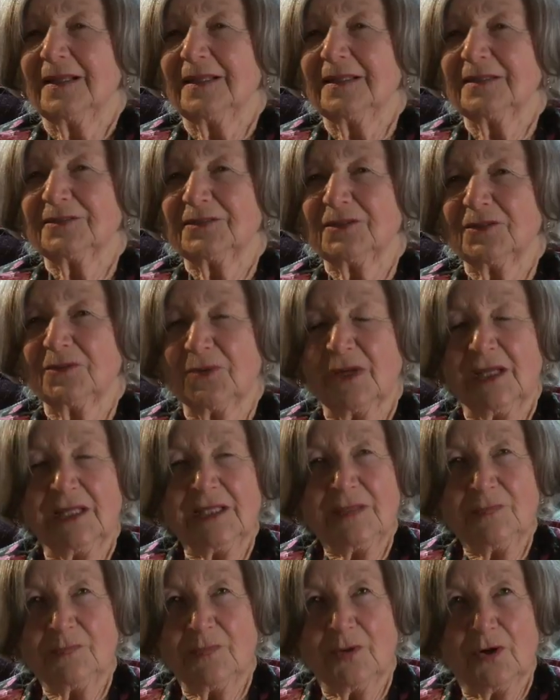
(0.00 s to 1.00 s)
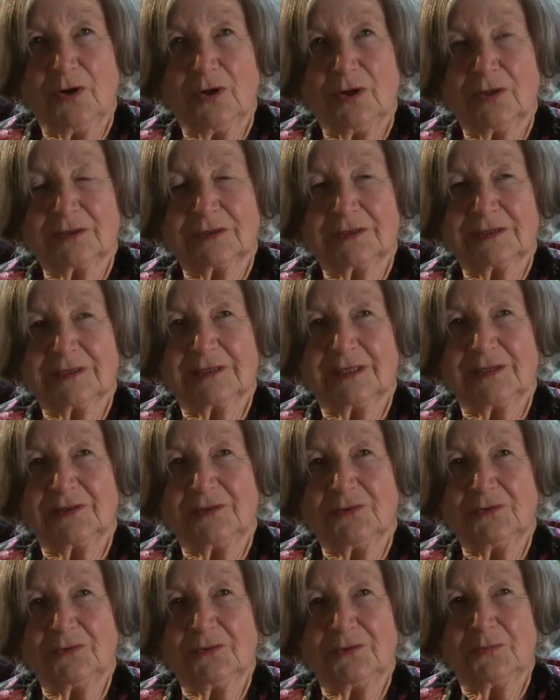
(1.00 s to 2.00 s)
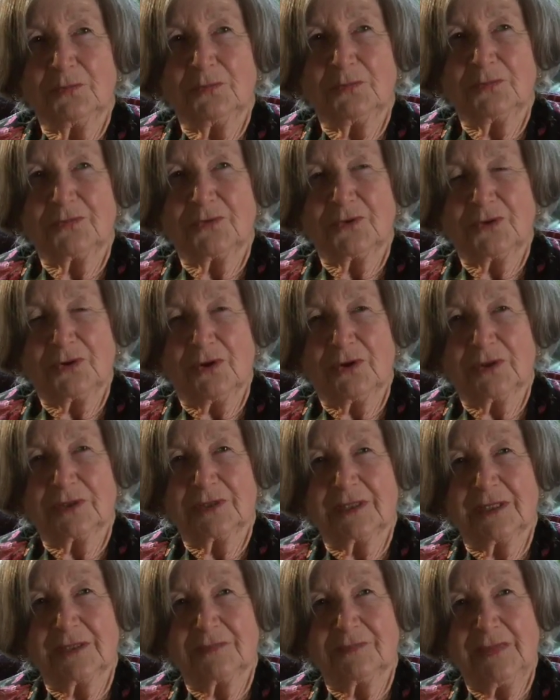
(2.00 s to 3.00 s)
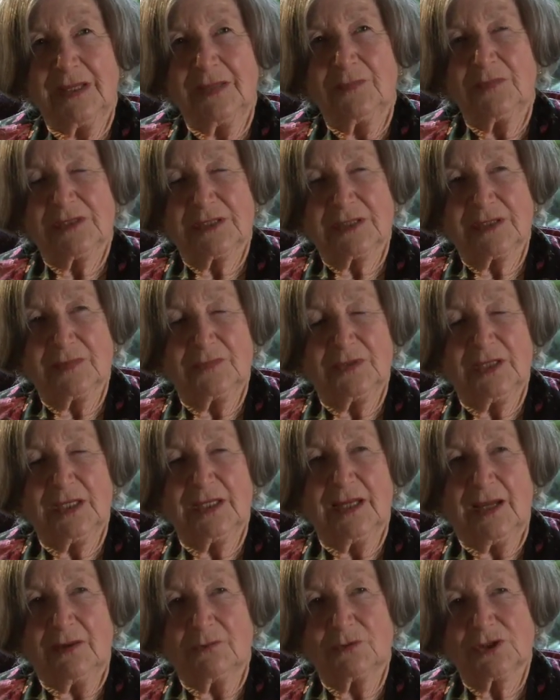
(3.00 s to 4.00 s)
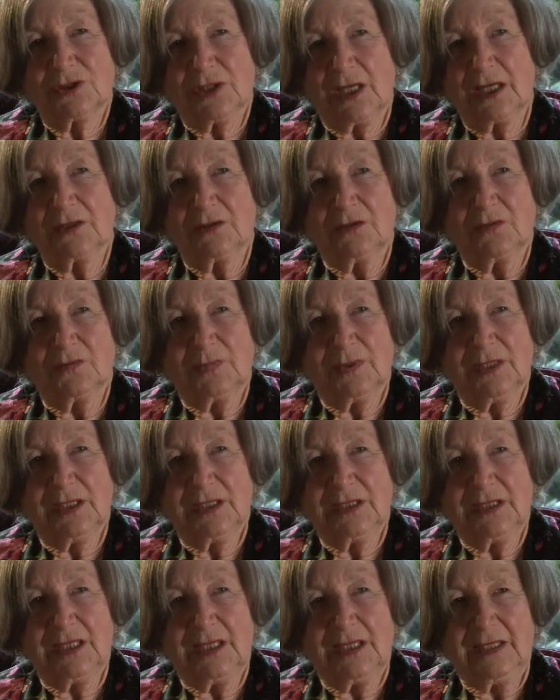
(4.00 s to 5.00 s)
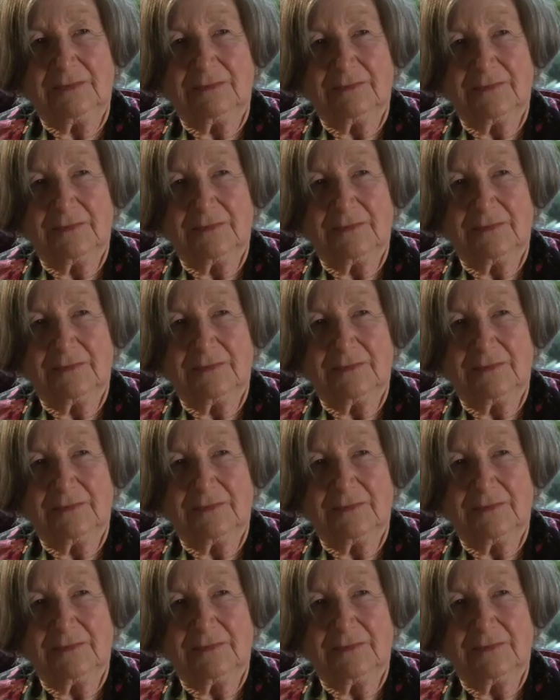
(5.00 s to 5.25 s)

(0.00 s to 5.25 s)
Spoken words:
Is there any part that you thought that maybe someday I wish I could have played that?